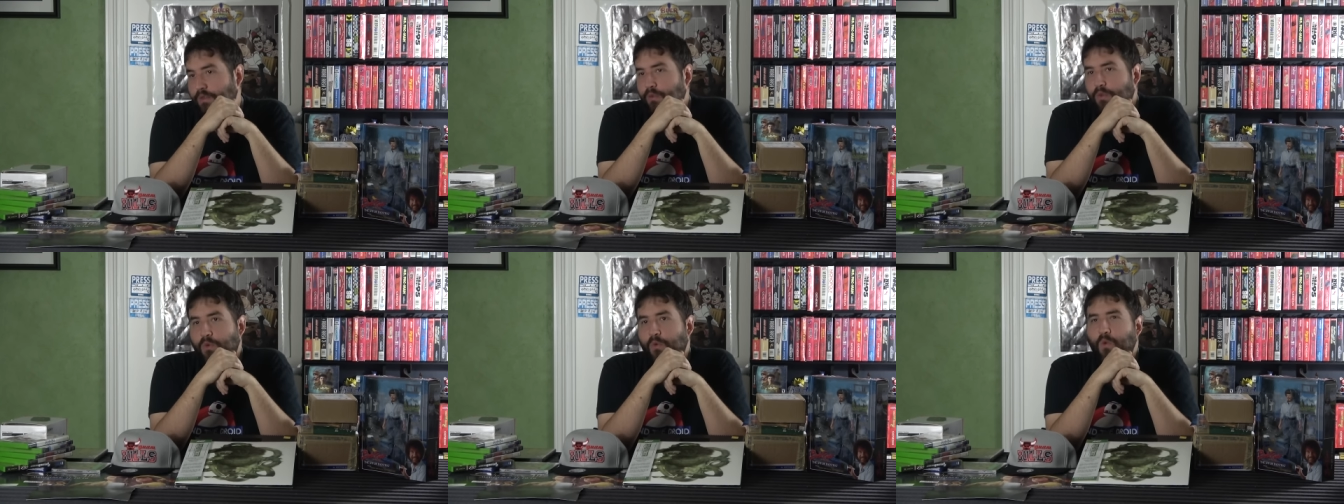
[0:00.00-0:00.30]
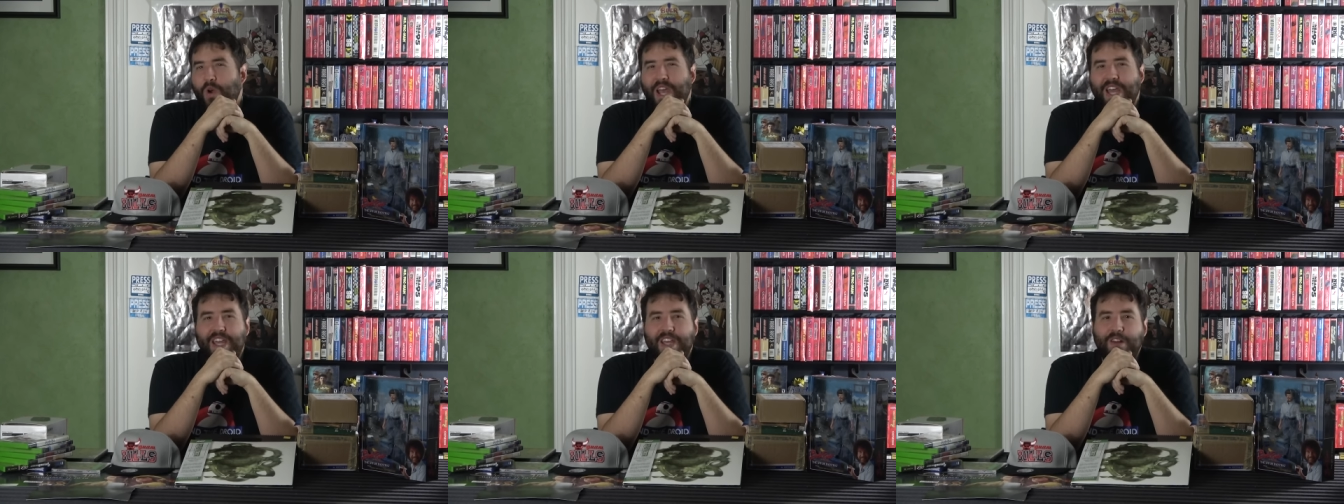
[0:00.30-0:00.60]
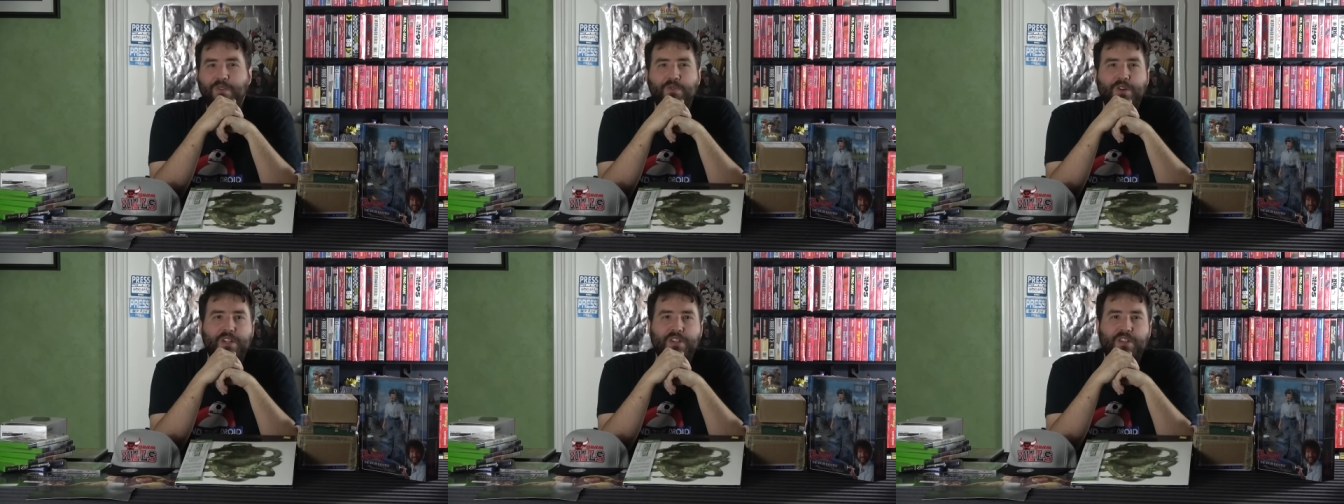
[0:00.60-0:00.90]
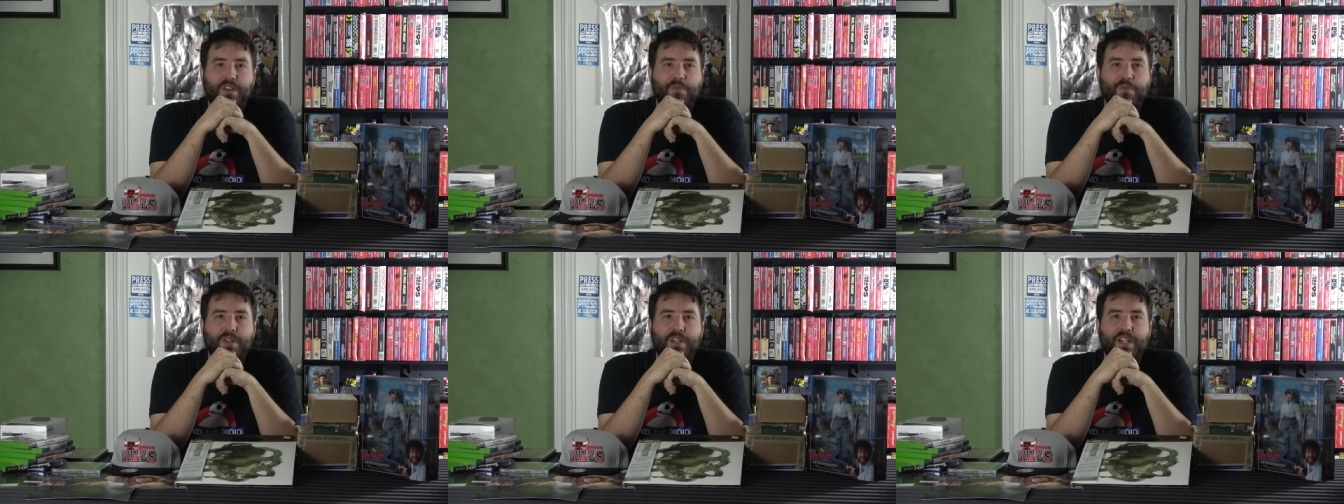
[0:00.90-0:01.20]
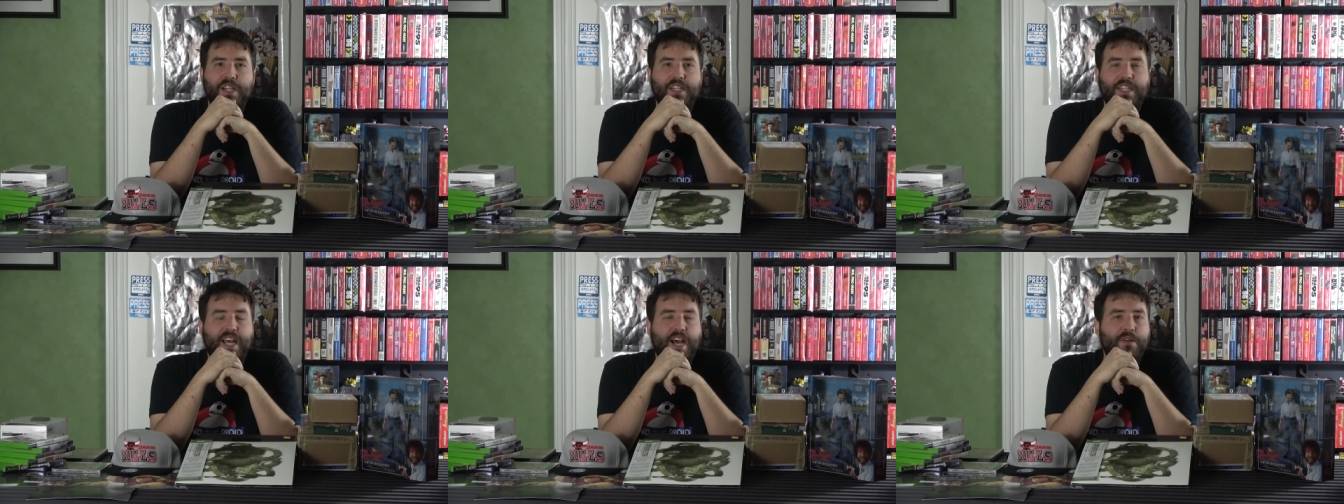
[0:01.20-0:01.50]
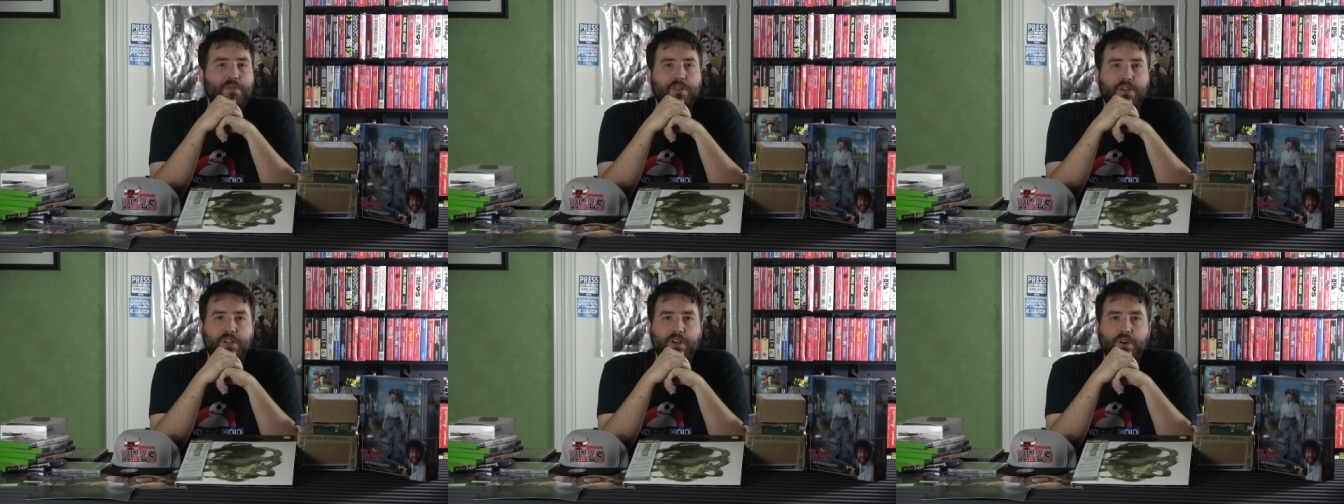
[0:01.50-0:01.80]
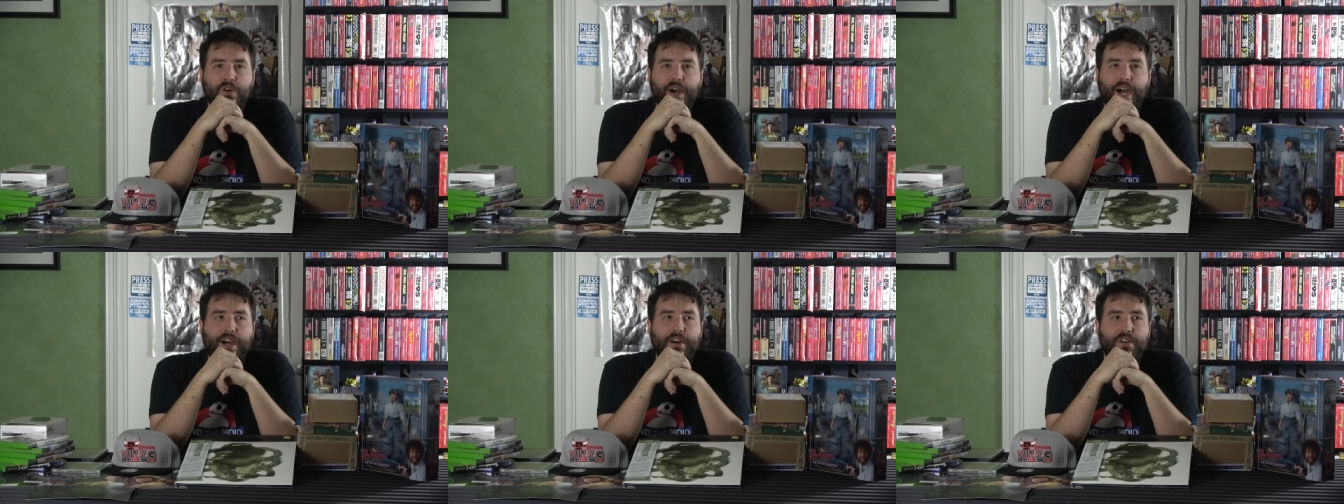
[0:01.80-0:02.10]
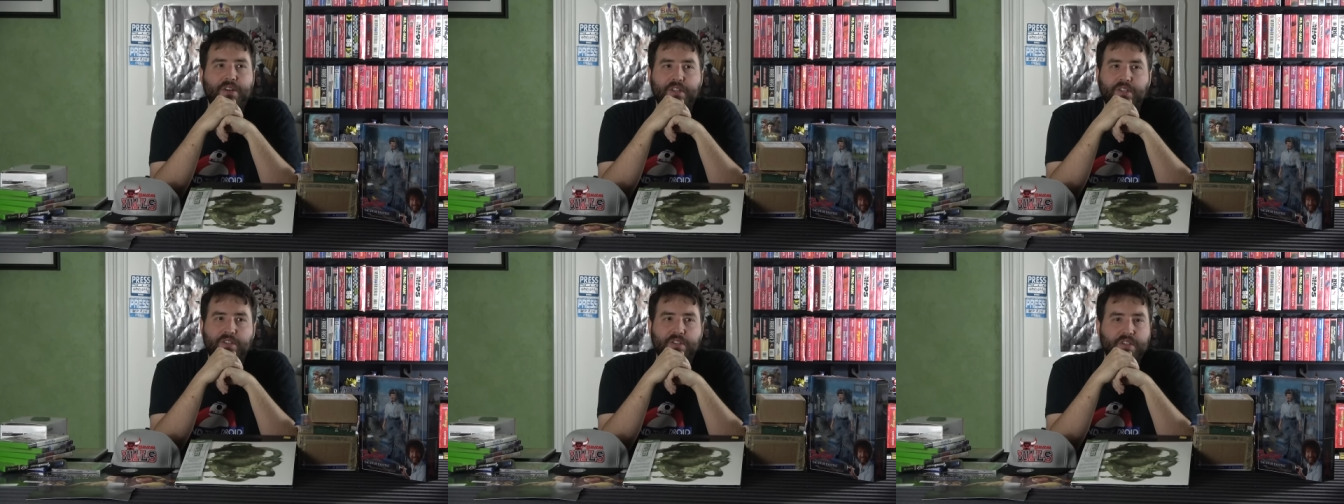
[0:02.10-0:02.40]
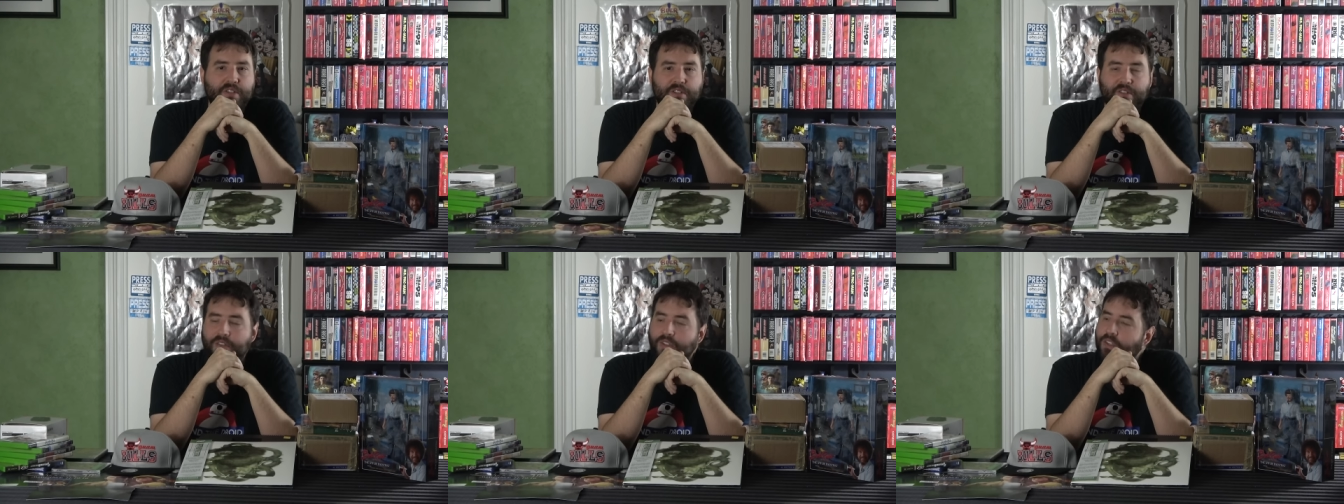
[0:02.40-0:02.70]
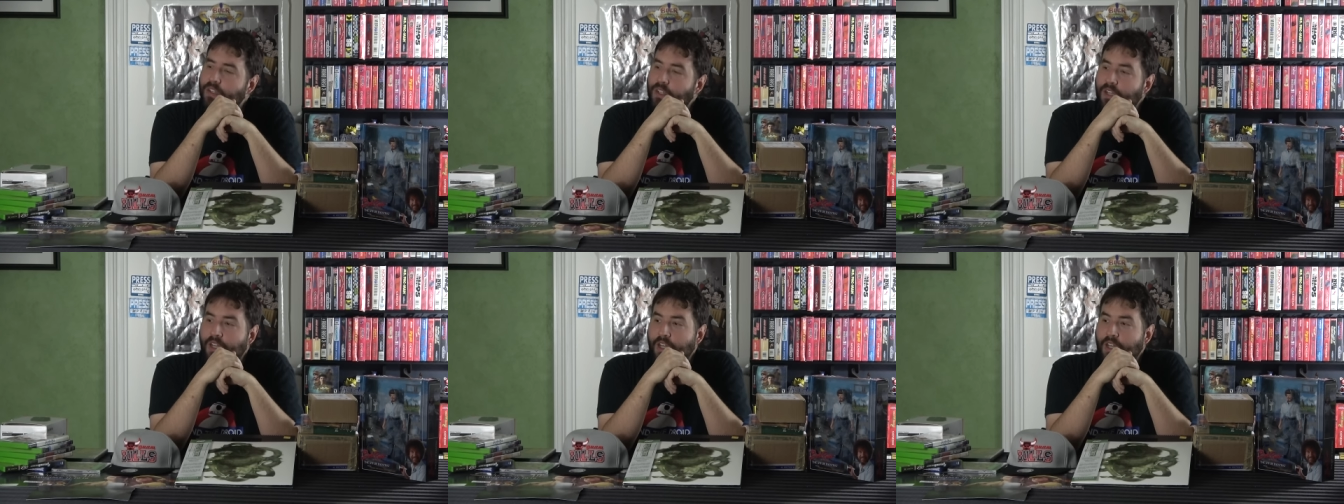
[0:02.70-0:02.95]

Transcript: the way in which someone like that would go out is just